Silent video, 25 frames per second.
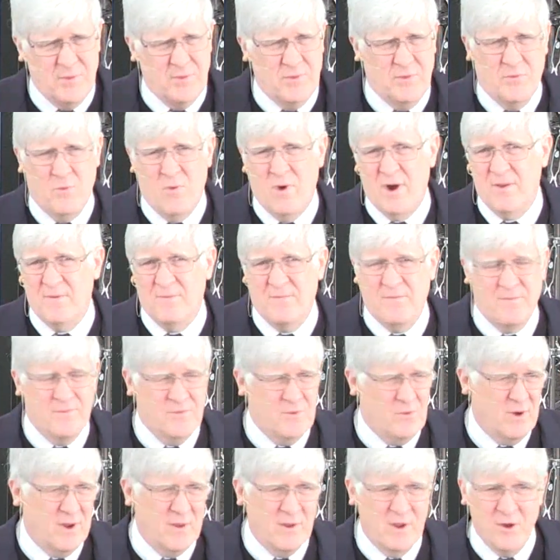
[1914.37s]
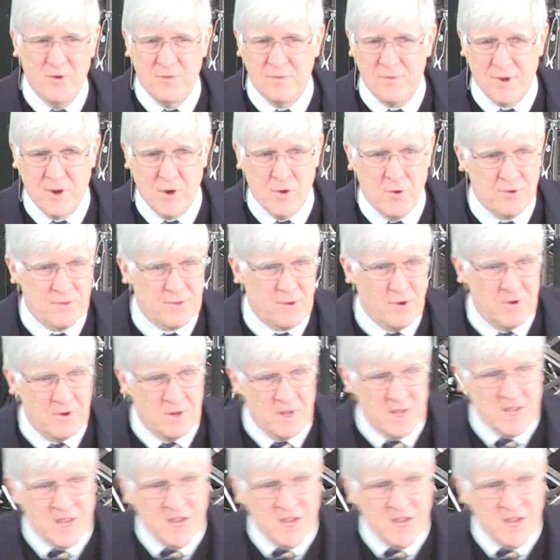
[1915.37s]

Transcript: twenty, twenty years ago or so.